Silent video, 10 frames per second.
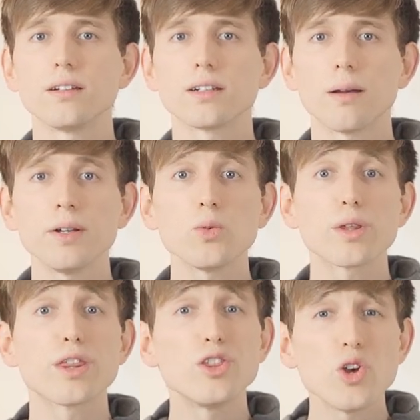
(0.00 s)
coming
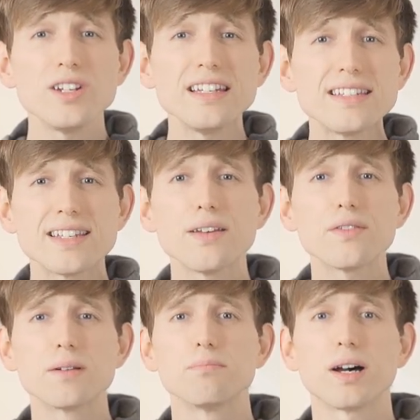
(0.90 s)
with
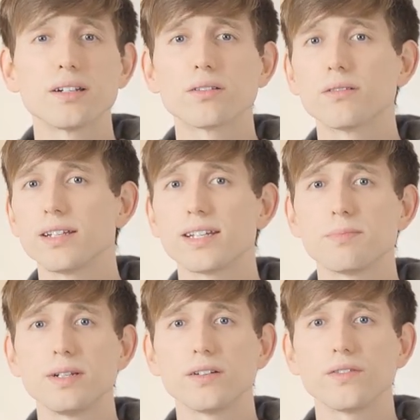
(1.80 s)
57 bundled
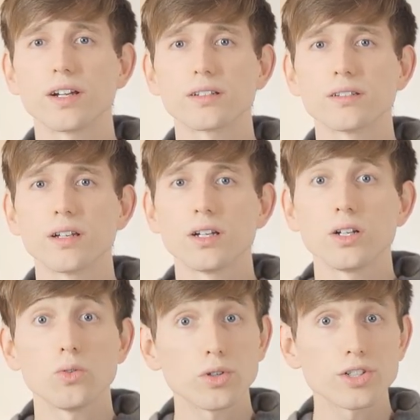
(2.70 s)
DSP effects,
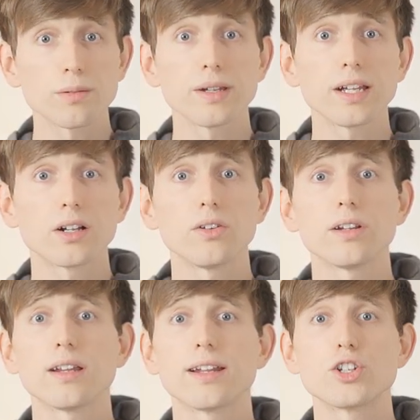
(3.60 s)
which can be
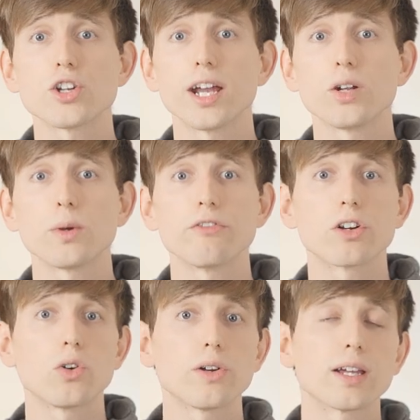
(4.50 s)
included in a chain when
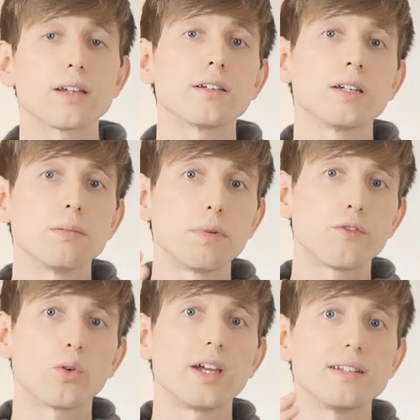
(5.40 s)
recording
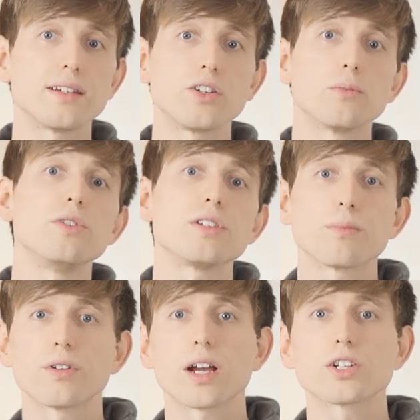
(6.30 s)
before hitting your music
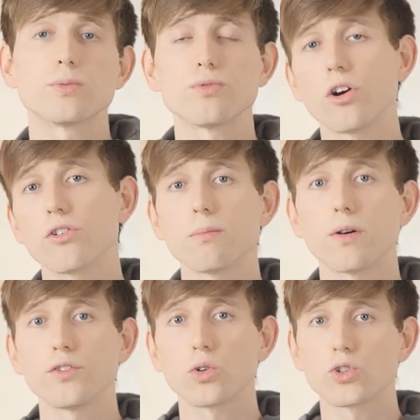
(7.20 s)
production program
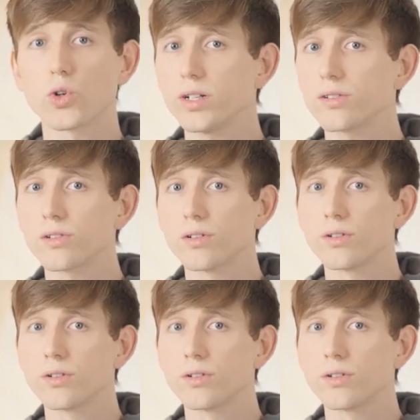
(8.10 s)
of your choice.